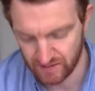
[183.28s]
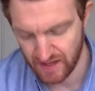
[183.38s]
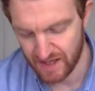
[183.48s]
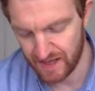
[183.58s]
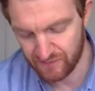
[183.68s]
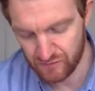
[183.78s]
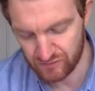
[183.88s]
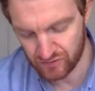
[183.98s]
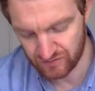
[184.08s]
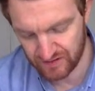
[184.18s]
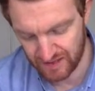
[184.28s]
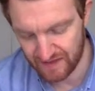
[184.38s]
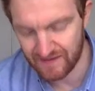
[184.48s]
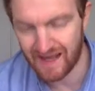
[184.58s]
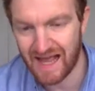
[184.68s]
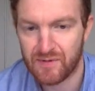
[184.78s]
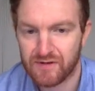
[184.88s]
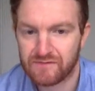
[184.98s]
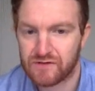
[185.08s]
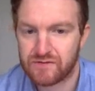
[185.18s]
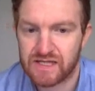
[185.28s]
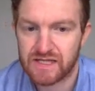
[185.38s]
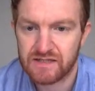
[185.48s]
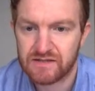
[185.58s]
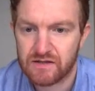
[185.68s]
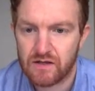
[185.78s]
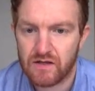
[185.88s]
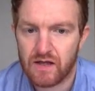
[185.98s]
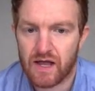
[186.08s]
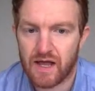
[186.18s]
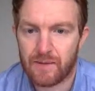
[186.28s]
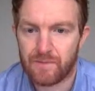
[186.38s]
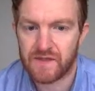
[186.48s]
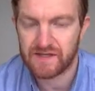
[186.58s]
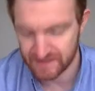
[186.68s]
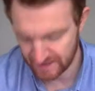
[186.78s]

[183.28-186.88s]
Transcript: If you get in the habit of doing this, this is how